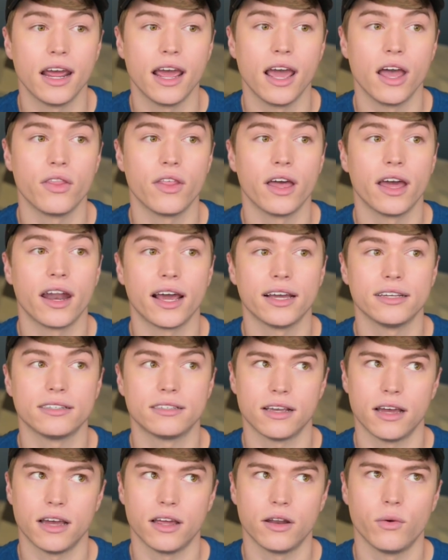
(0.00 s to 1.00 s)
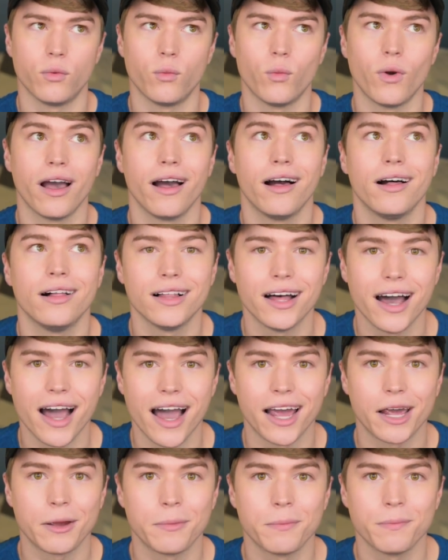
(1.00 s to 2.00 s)
And then I said, well,
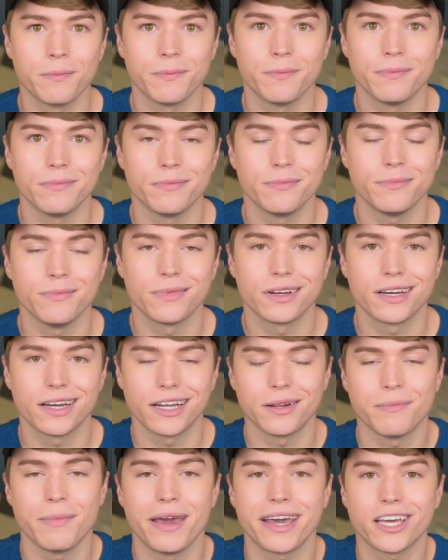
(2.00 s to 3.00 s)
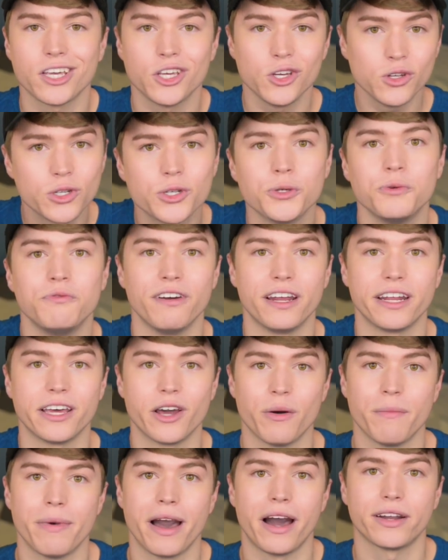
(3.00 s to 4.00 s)
I'm gonna make a YouTube
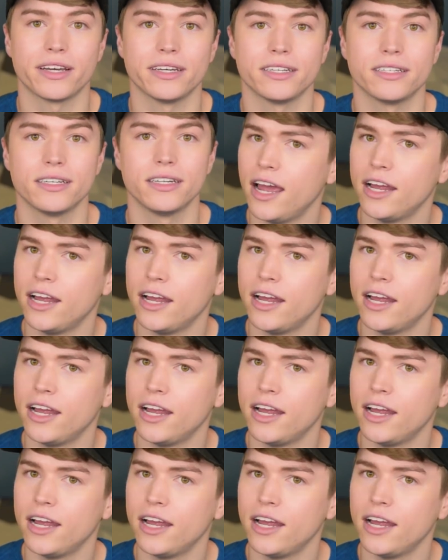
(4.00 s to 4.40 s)
video about it.